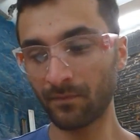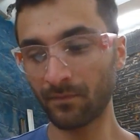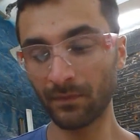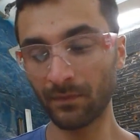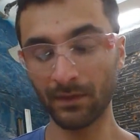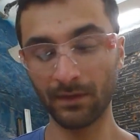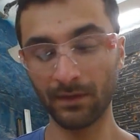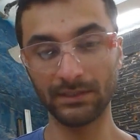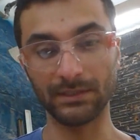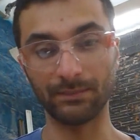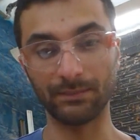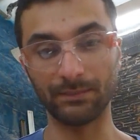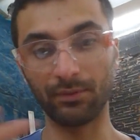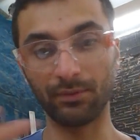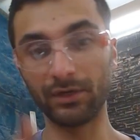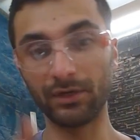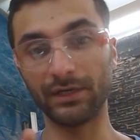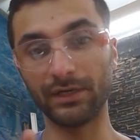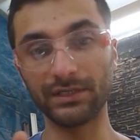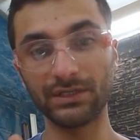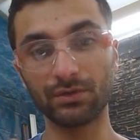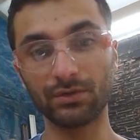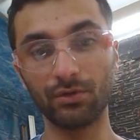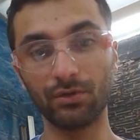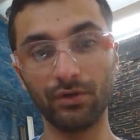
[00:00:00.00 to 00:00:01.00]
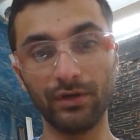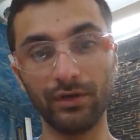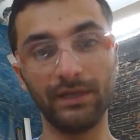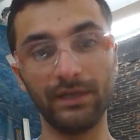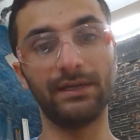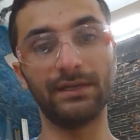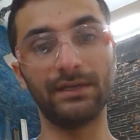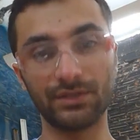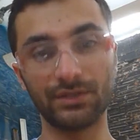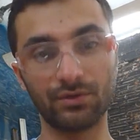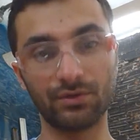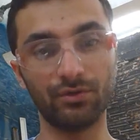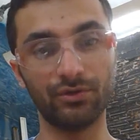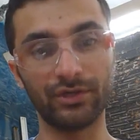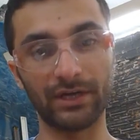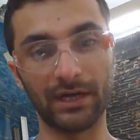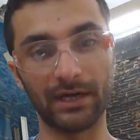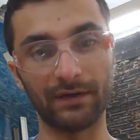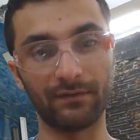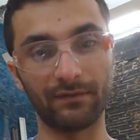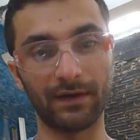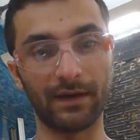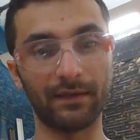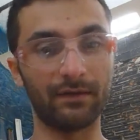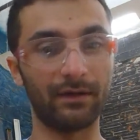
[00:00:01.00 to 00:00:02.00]
To put in a screw, you need a
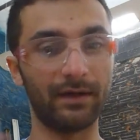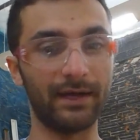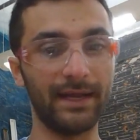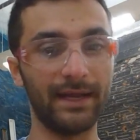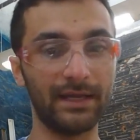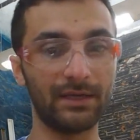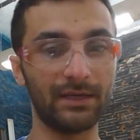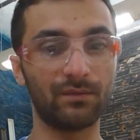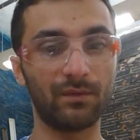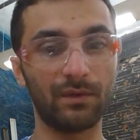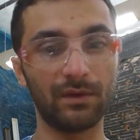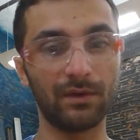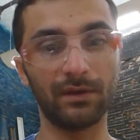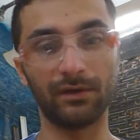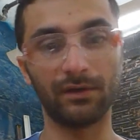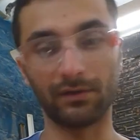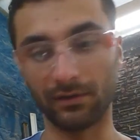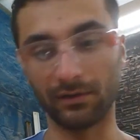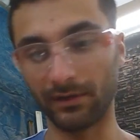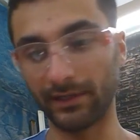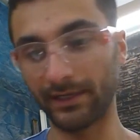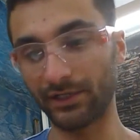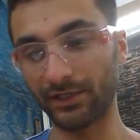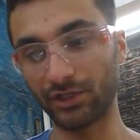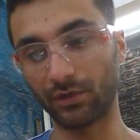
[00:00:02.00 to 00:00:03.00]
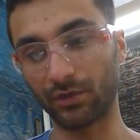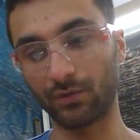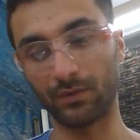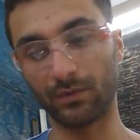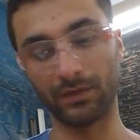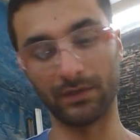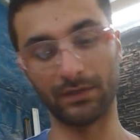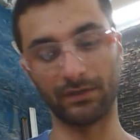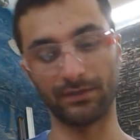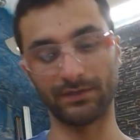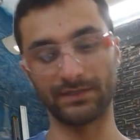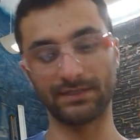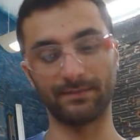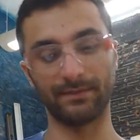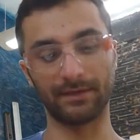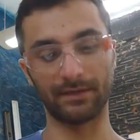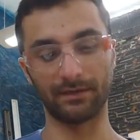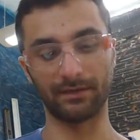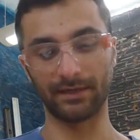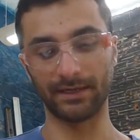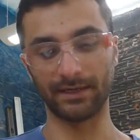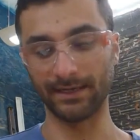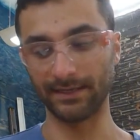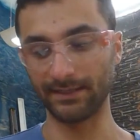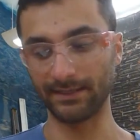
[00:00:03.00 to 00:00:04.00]
screwdriver, either a hand one or an electric one or some other
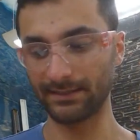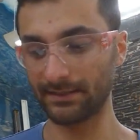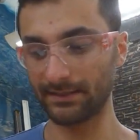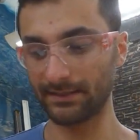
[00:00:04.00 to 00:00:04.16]
kind.